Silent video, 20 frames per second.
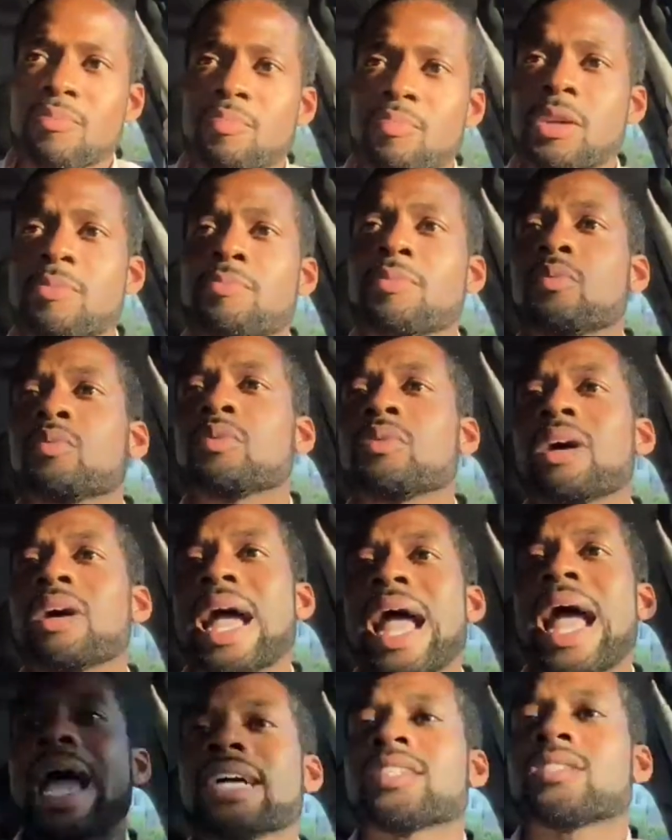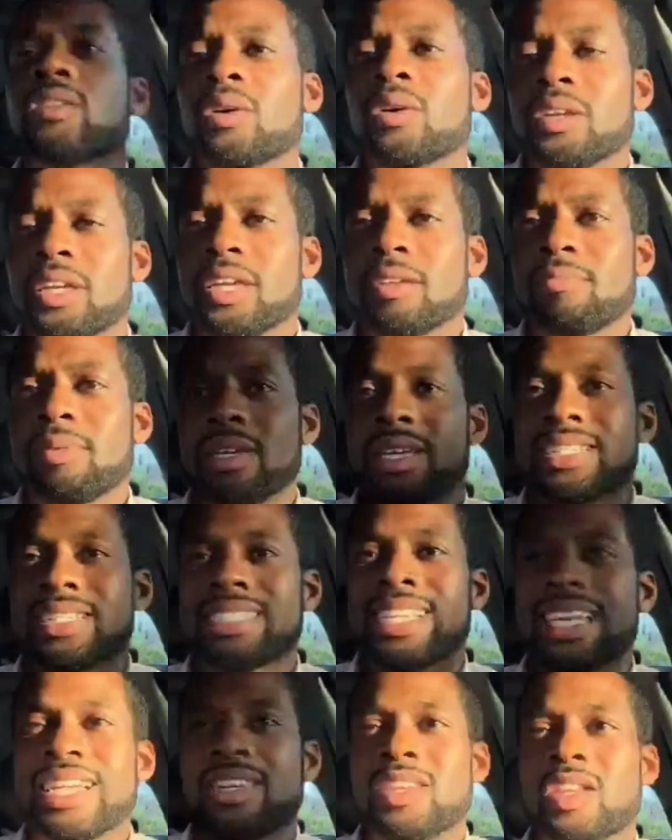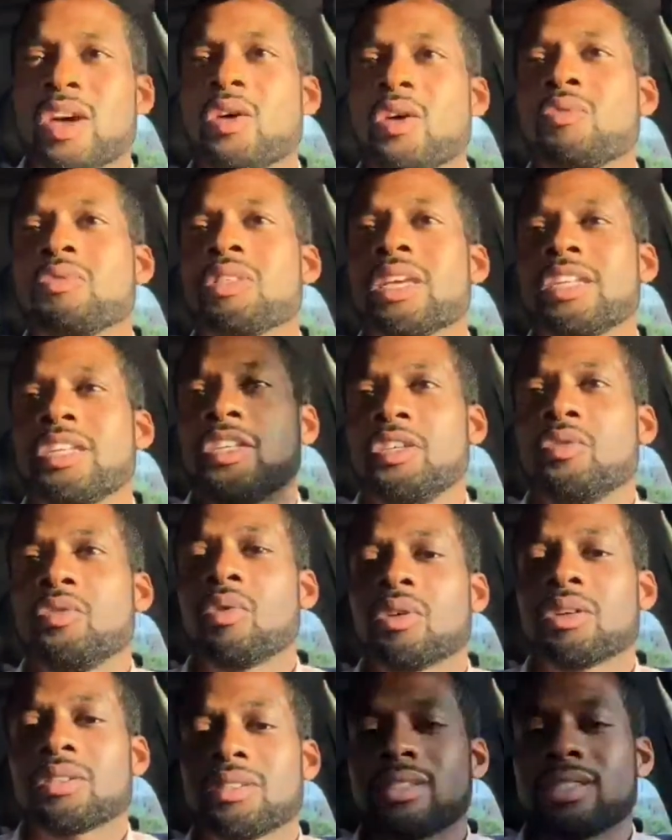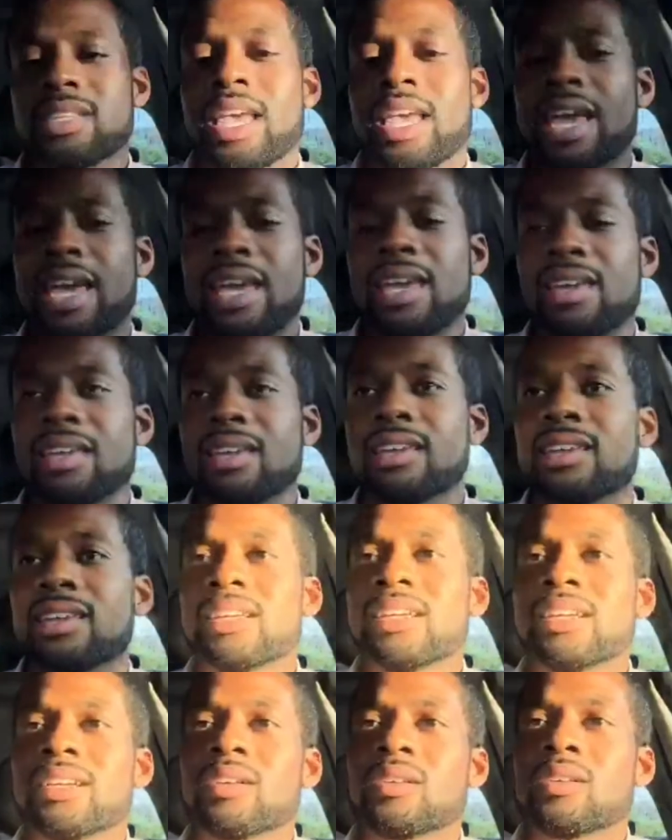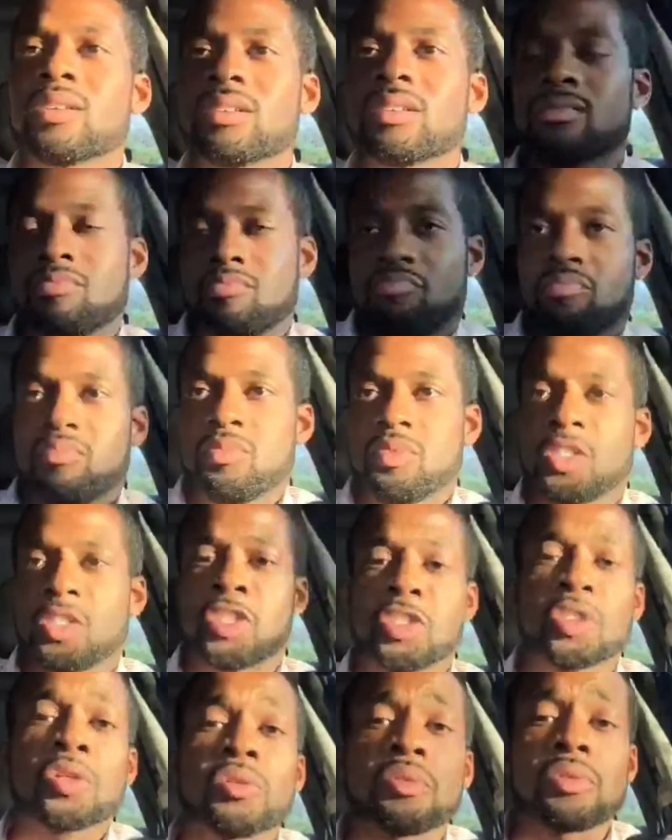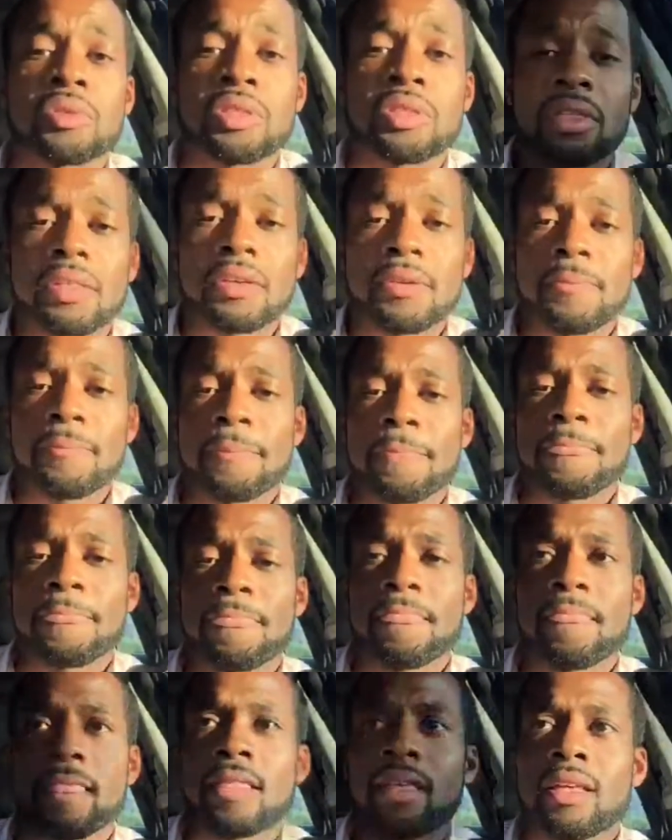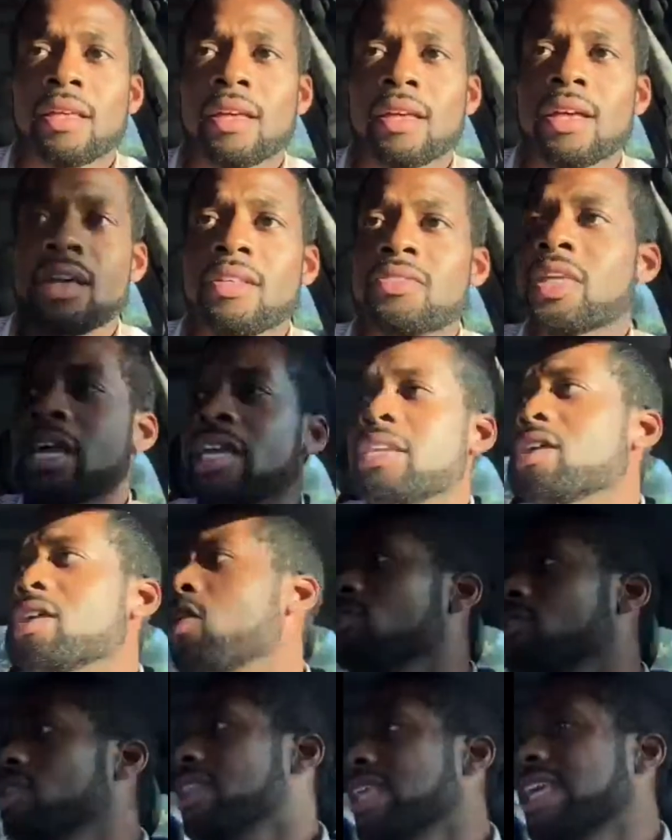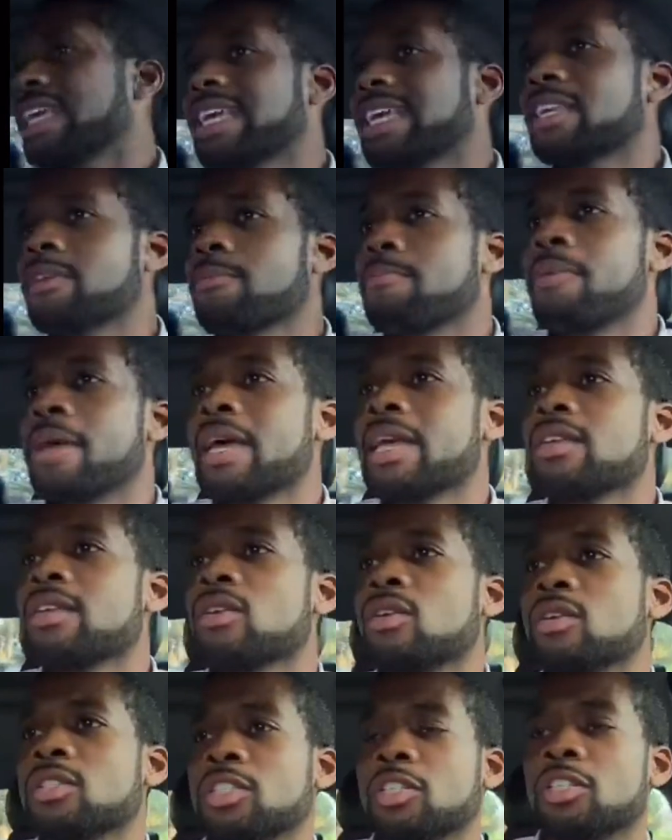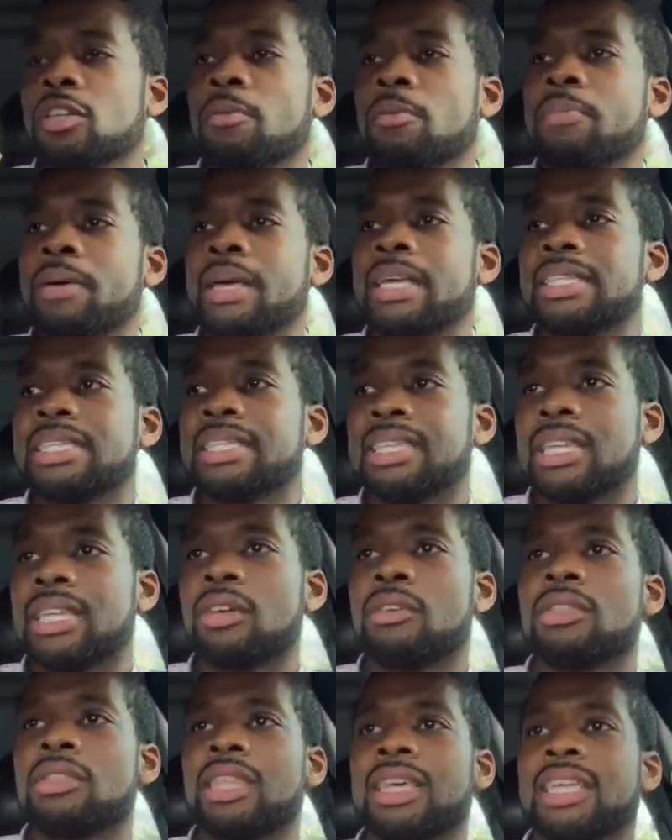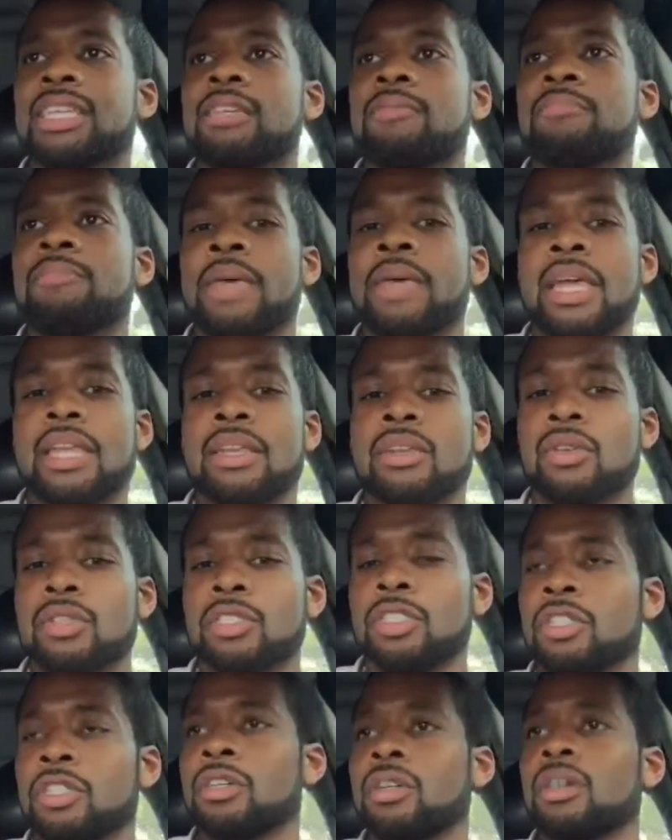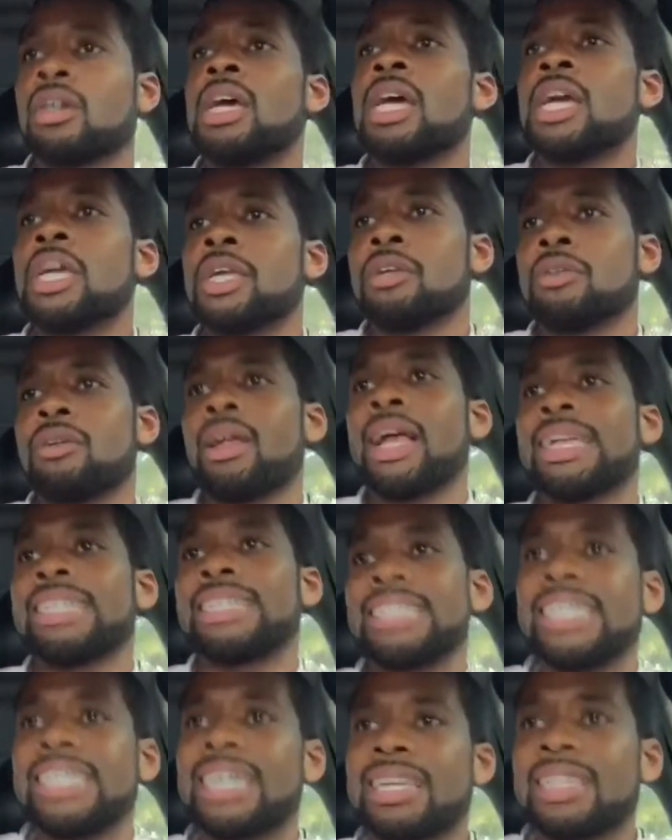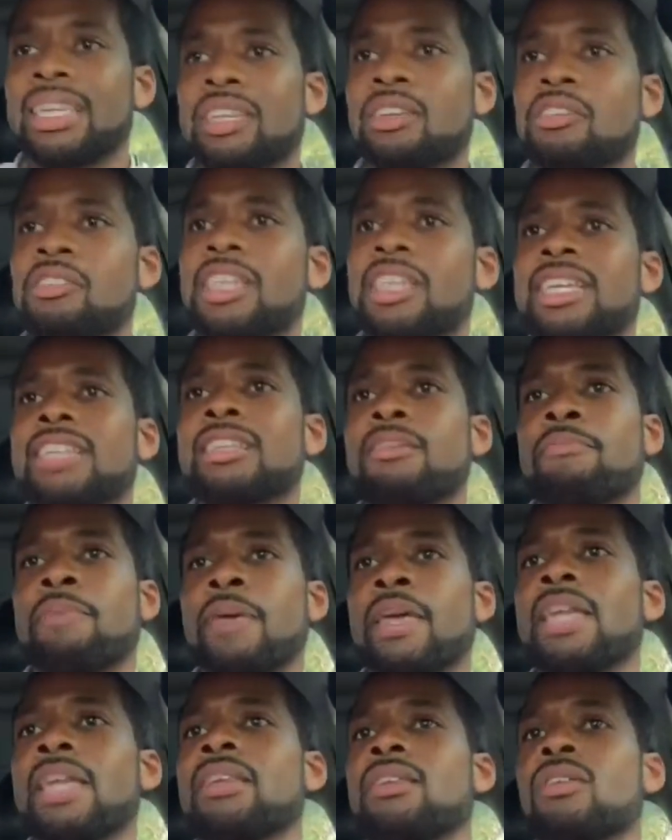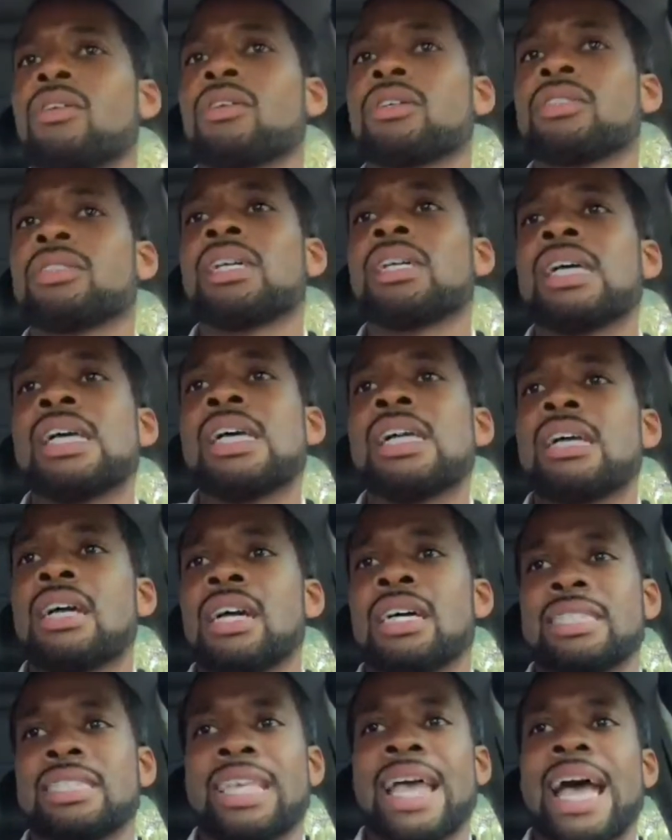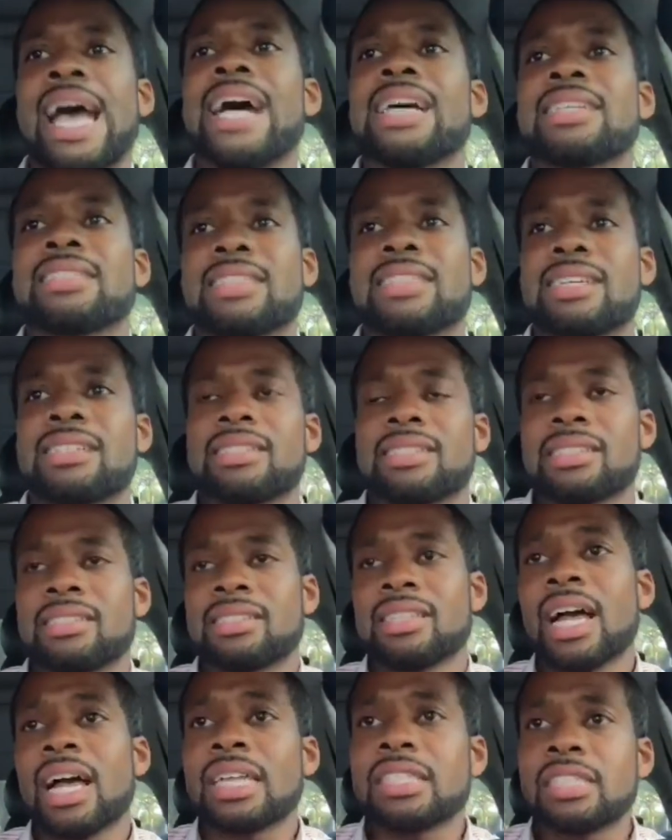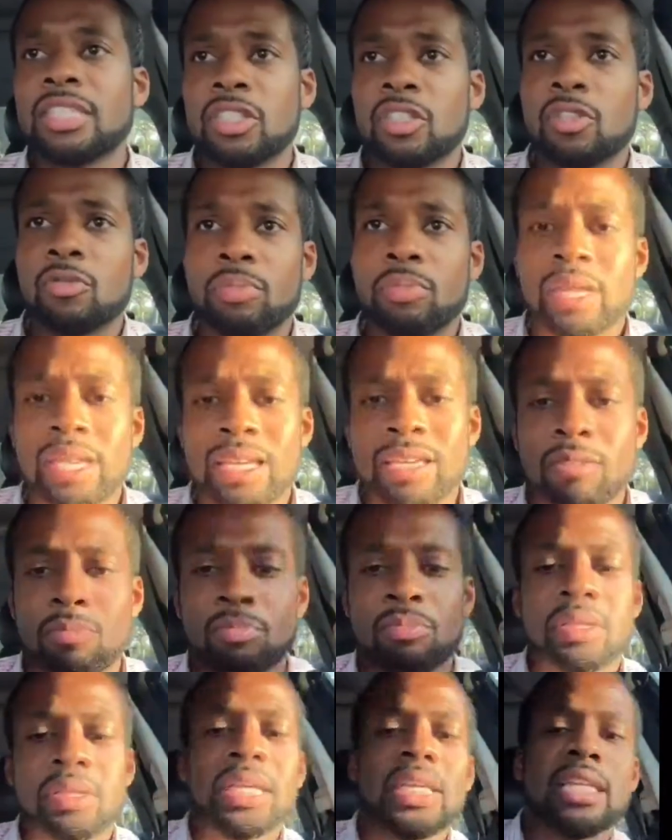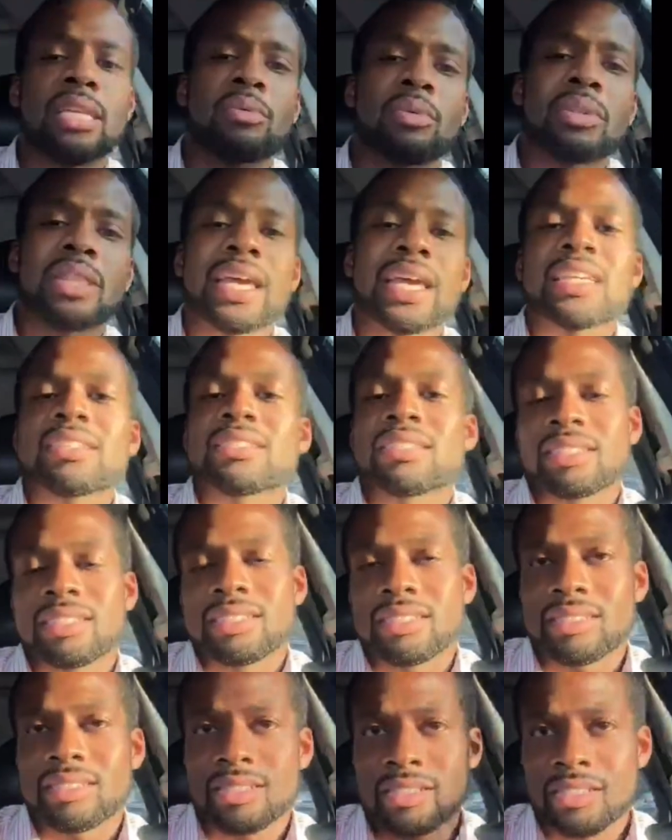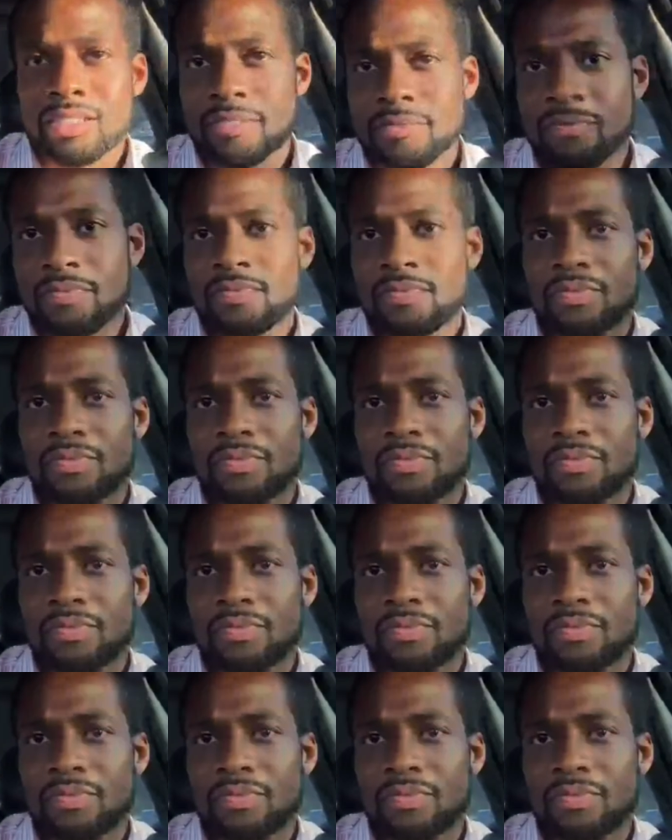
people will act on it because they know that you are saying the truth. They know that they can depend on your opinion. They know that they can depend on your idea. They know they can depend on a task that is assigned to you being completed with excellence.